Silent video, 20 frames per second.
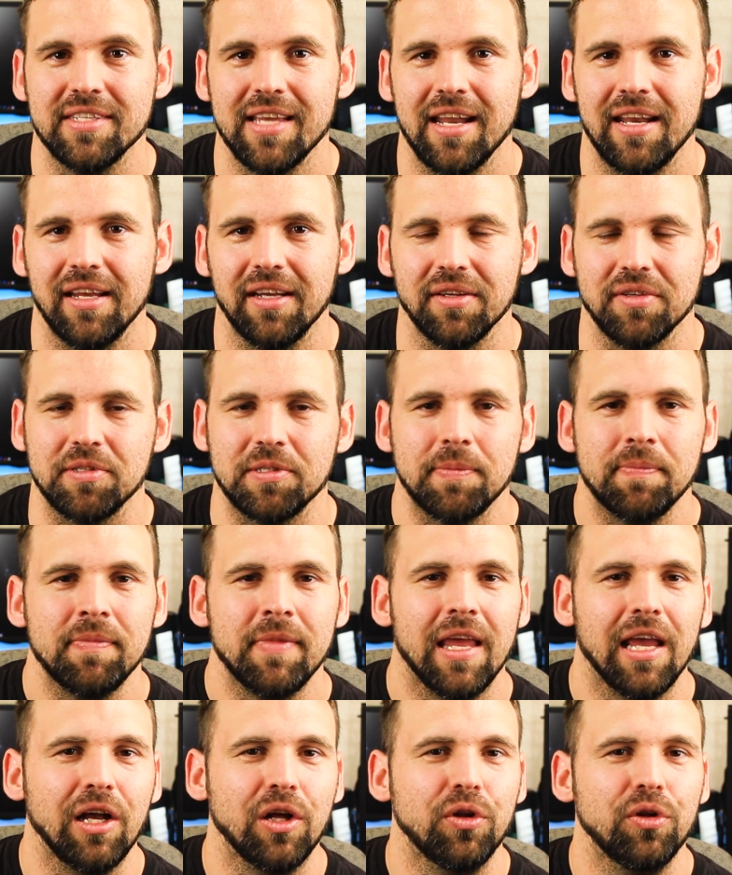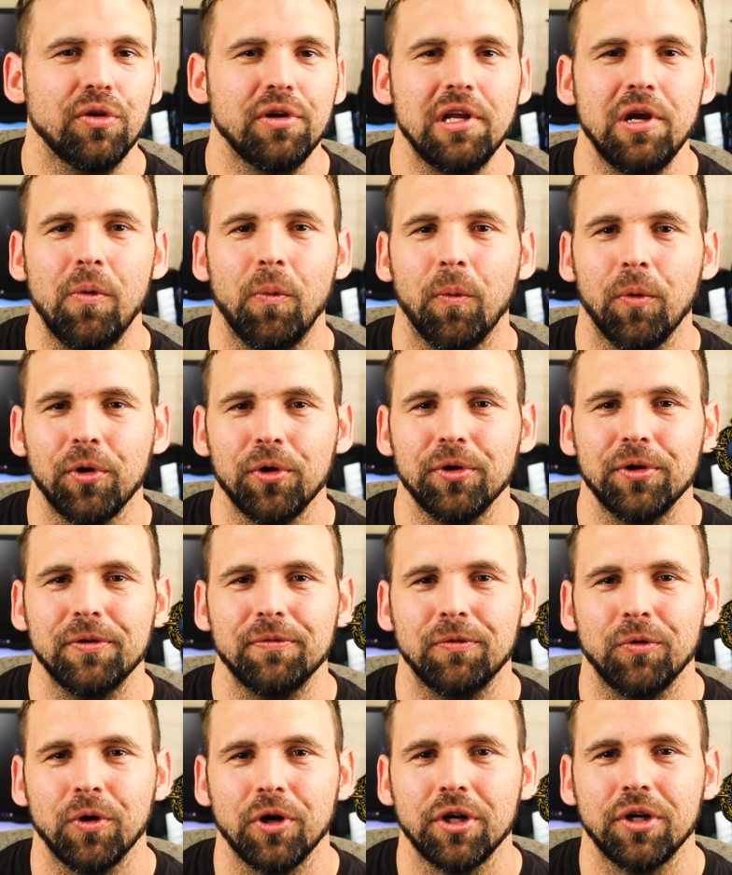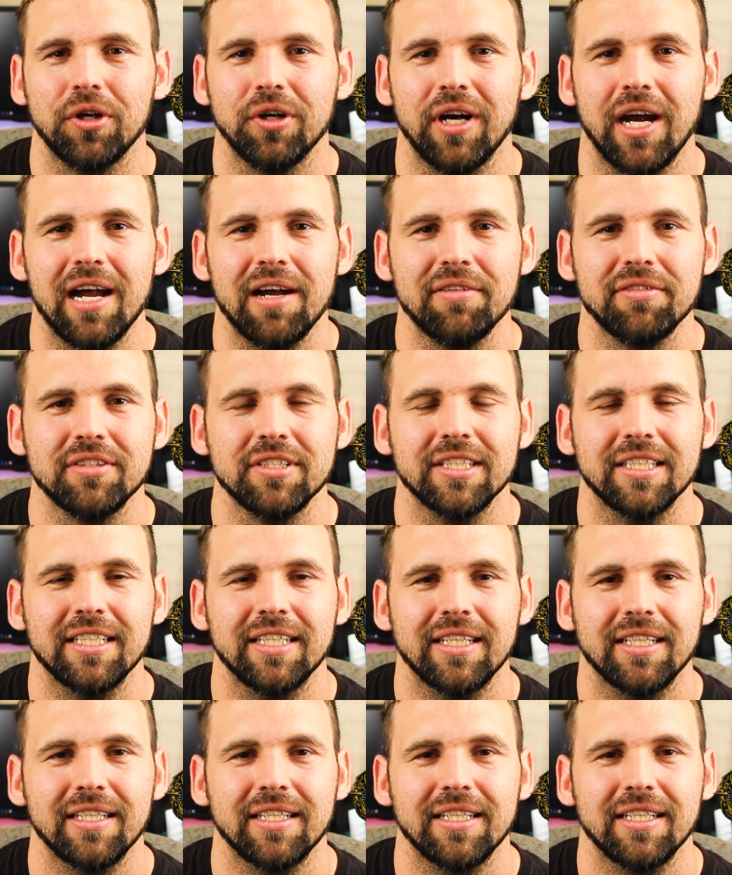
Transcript: settings, including World of Warcraft.